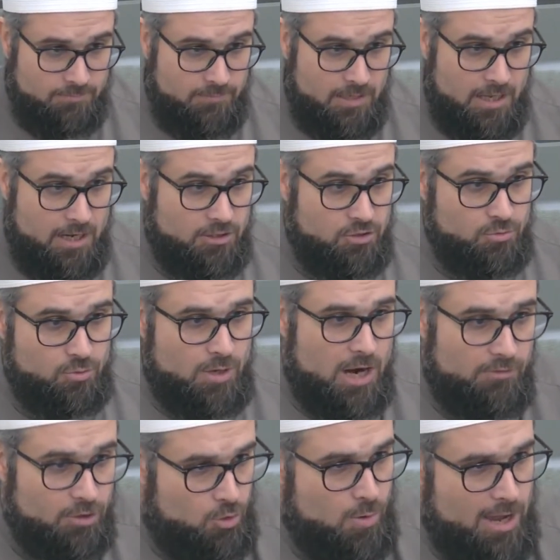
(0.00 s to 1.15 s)
And you do not
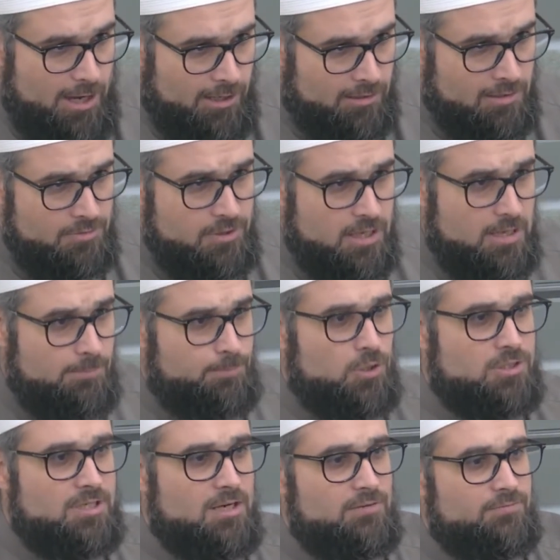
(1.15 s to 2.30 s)
require the
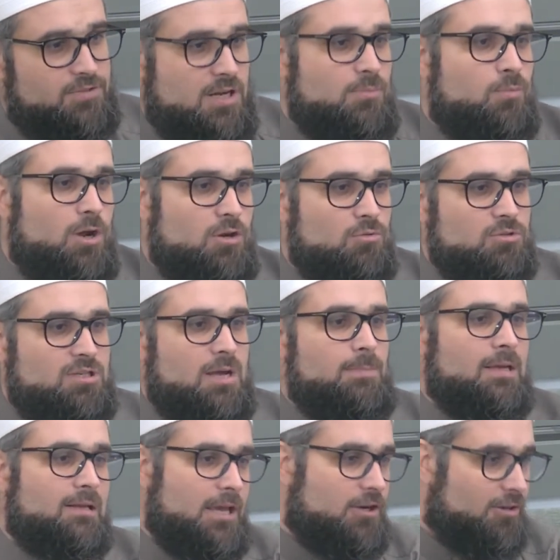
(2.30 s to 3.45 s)
input of someone who's coming
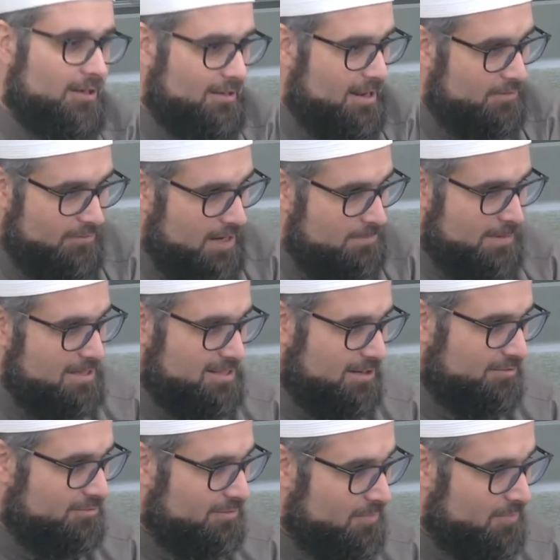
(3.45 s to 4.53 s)
later in life, like myself.